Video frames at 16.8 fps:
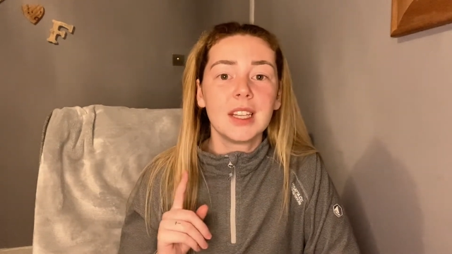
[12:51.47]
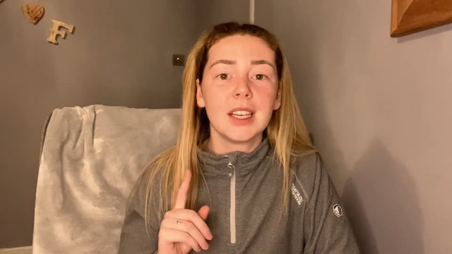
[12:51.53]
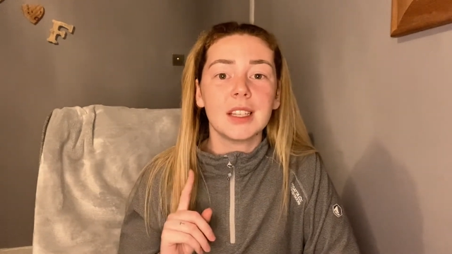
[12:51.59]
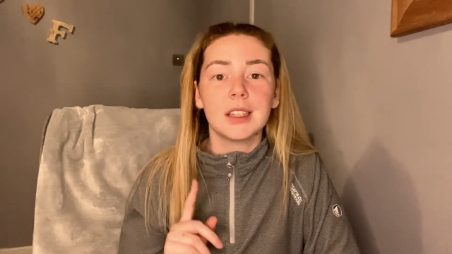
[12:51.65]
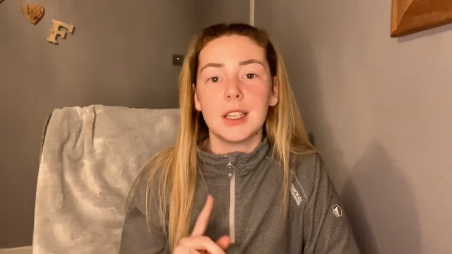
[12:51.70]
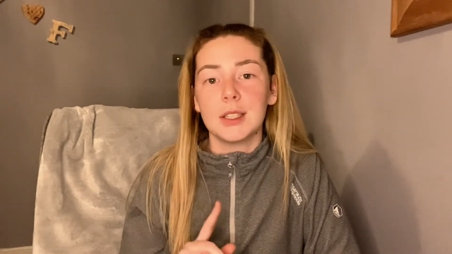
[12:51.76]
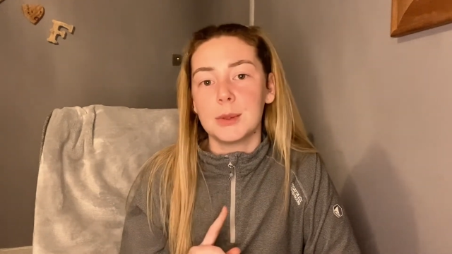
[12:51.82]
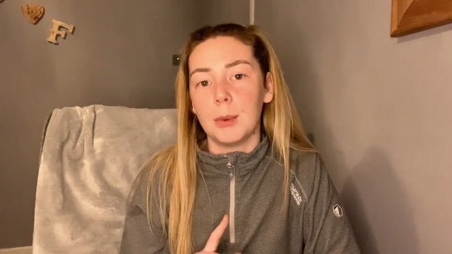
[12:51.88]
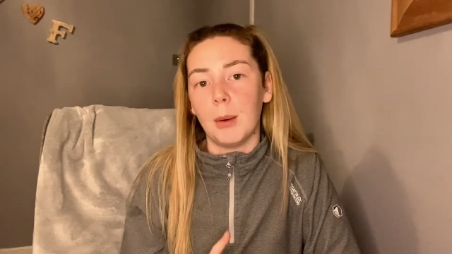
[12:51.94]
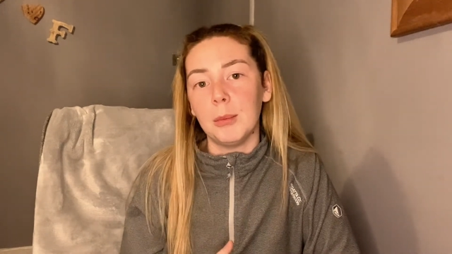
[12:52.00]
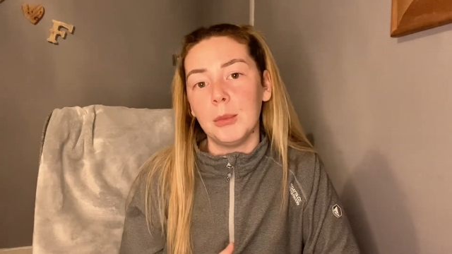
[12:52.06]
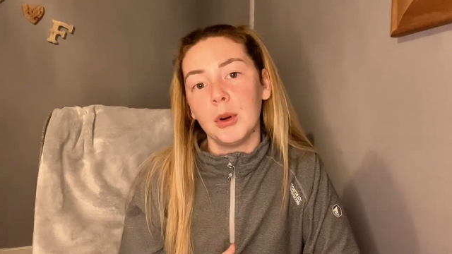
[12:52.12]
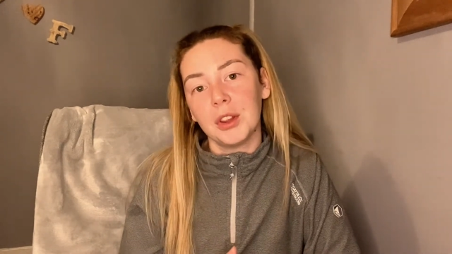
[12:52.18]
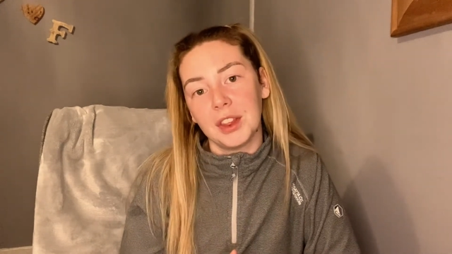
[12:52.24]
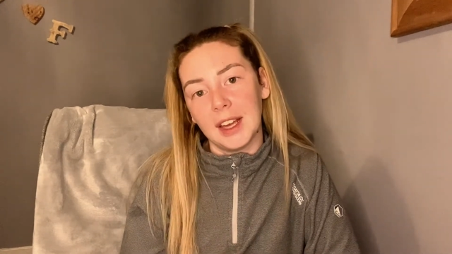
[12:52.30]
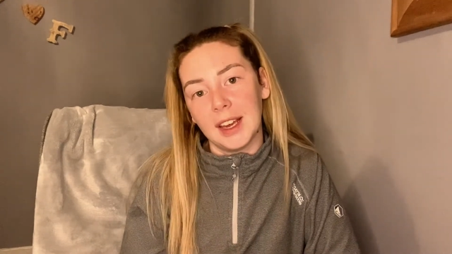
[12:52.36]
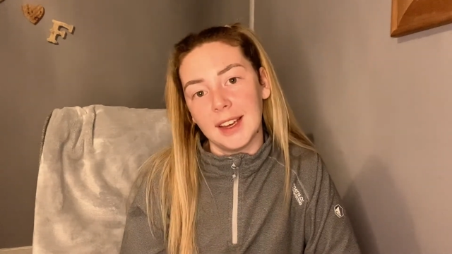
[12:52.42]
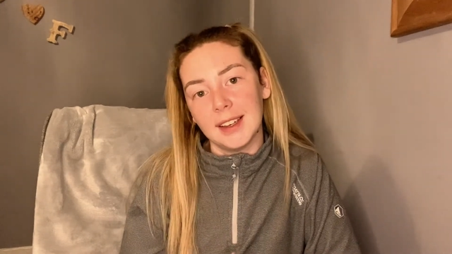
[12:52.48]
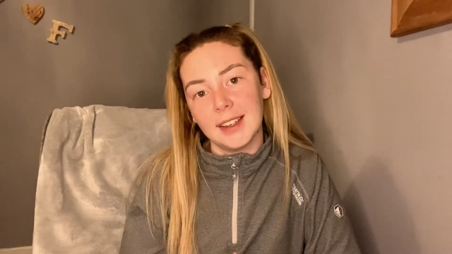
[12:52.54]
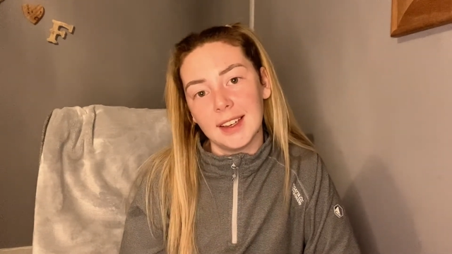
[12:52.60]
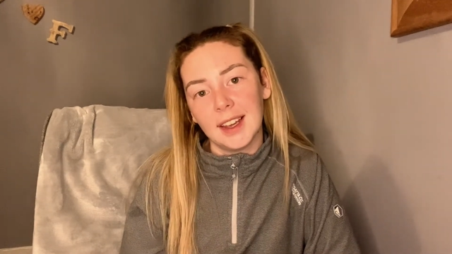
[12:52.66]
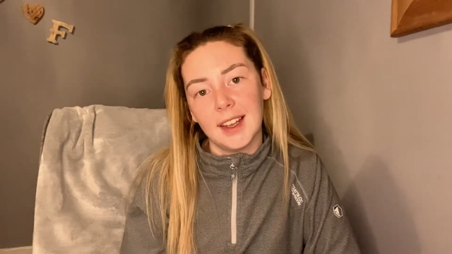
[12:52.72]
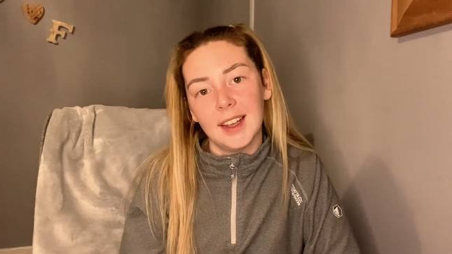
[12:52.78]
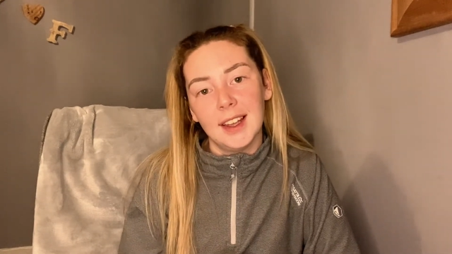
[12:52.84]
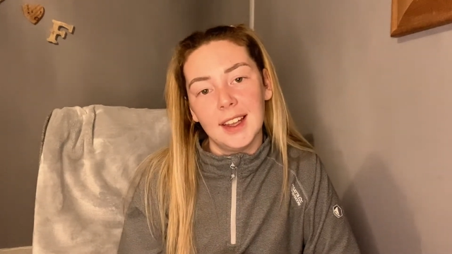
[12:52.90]
there's one more
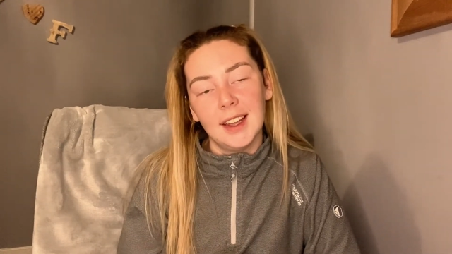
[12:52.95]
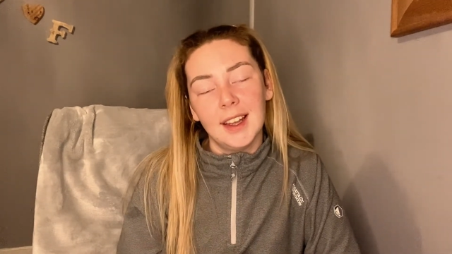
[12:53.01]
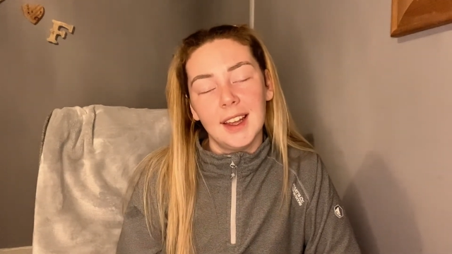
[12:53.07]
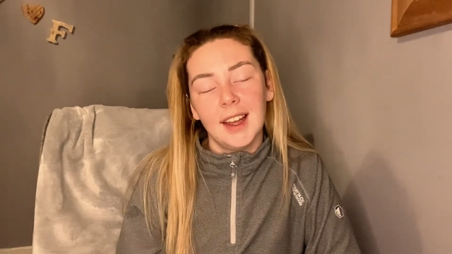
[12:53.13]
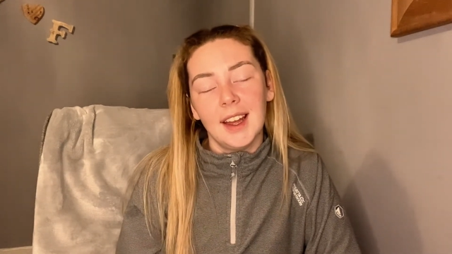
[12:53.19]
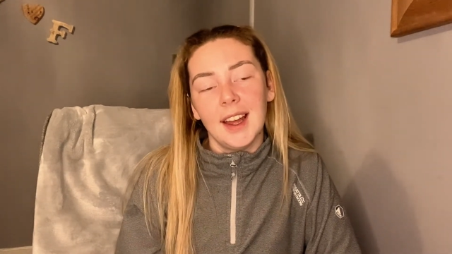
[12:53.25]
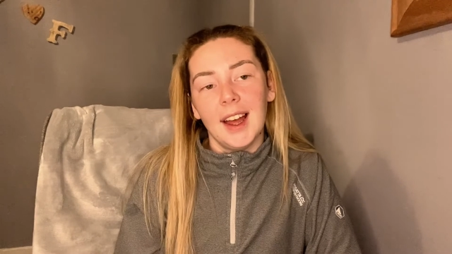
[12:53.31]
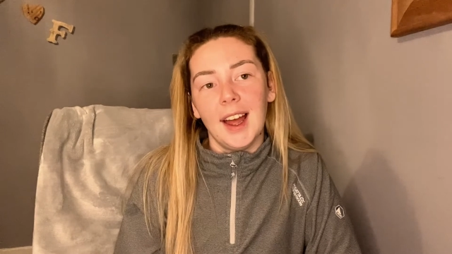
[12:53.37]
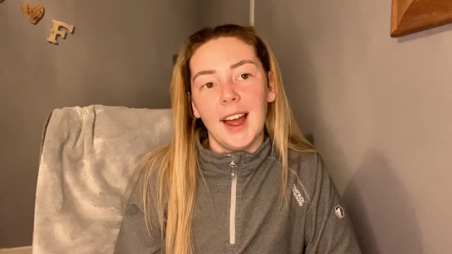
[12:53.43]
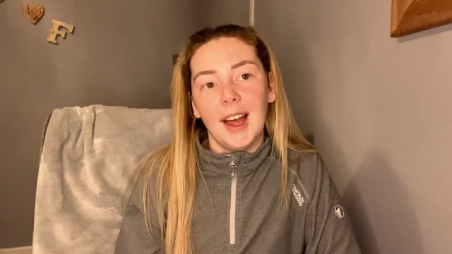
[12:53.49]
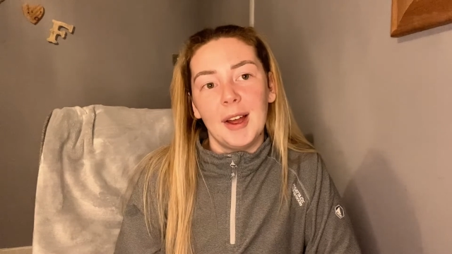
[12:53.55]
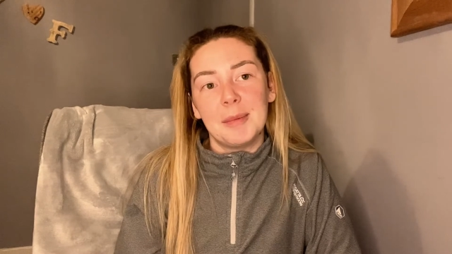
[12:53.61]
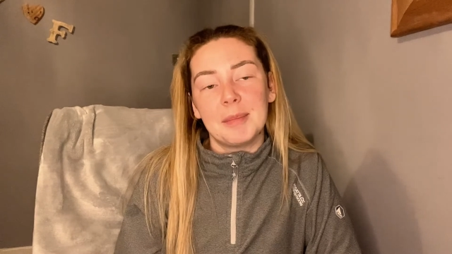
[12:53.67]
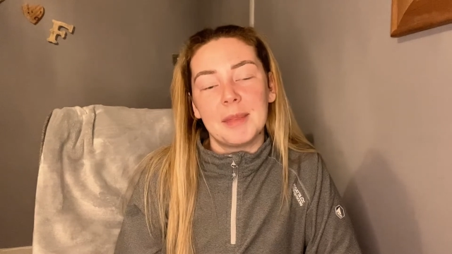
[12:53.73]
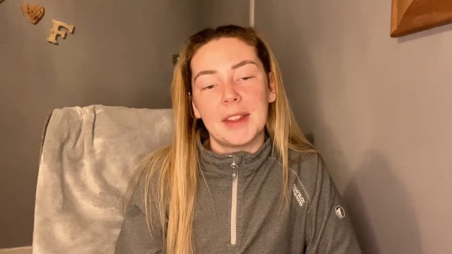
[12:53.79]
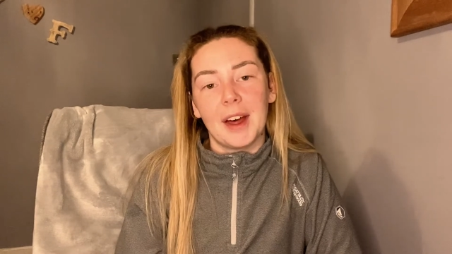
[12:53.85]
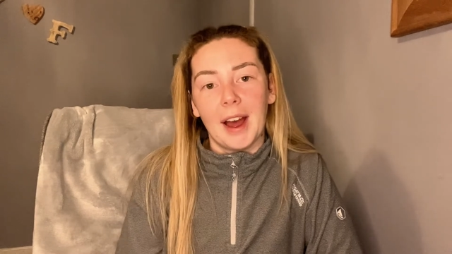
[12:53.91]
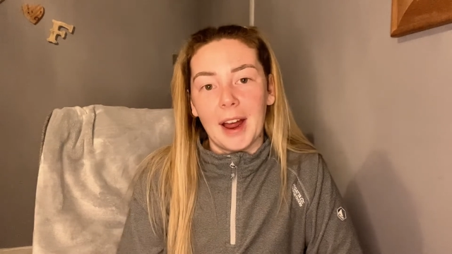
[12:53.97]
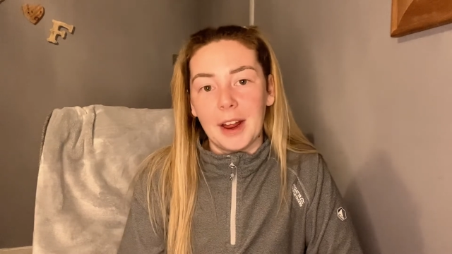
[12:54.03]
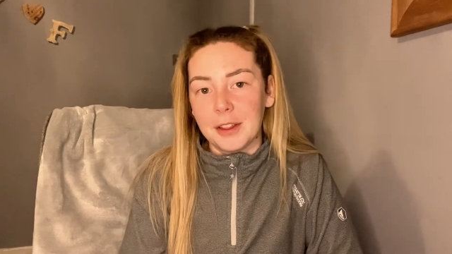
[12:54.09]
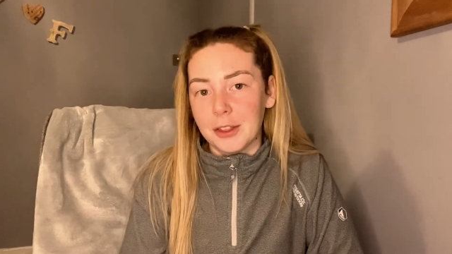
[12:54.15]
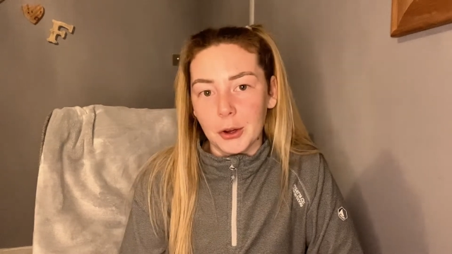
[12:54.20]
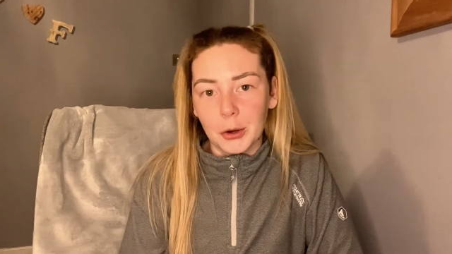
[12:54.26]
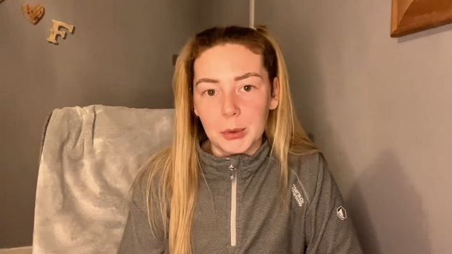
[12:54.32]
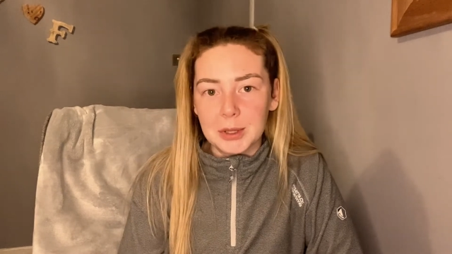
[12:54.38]
thing that I
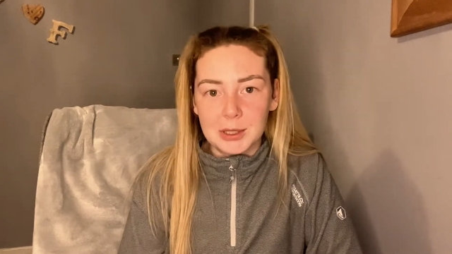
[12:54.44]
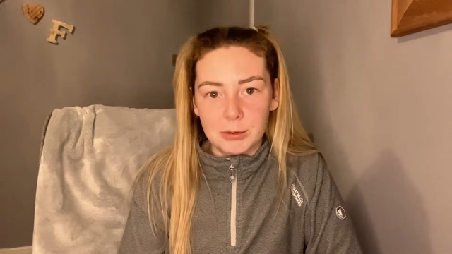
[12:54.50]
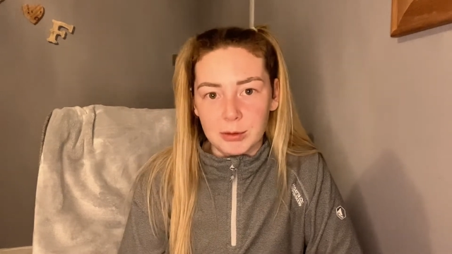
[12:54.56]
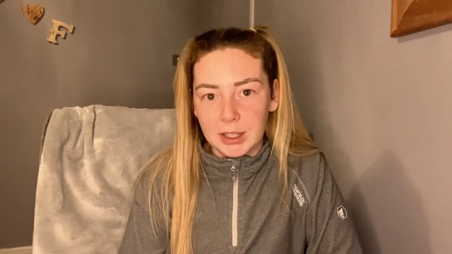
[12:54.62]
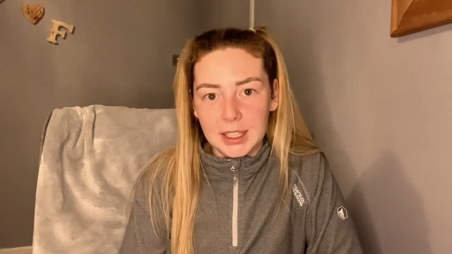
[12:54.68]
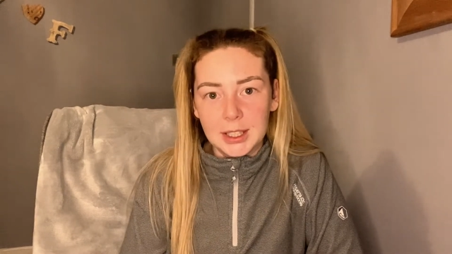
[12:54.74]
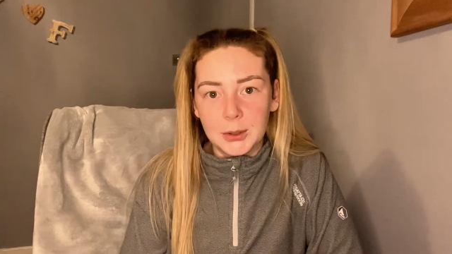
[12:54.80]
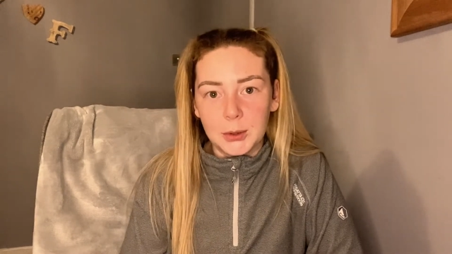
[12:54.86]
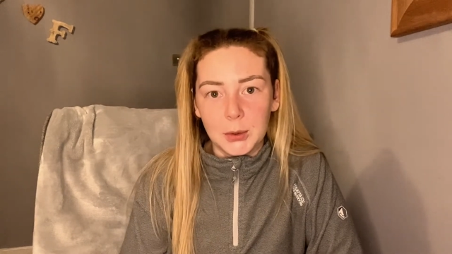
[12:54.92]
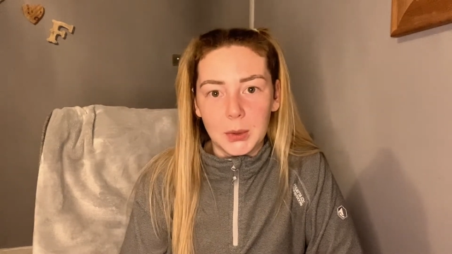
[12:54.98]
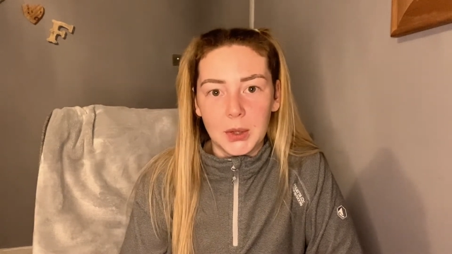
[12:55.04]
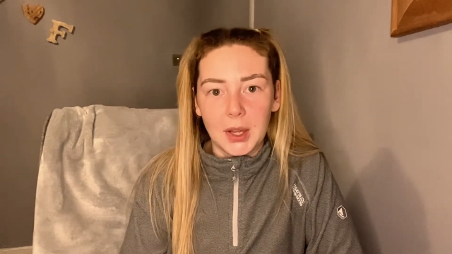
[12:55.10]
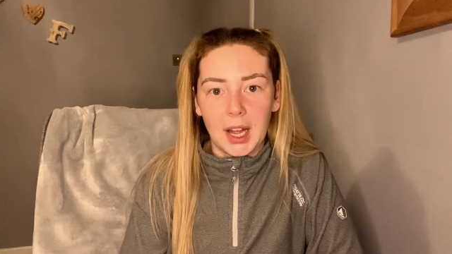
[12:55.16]
thought was really cool,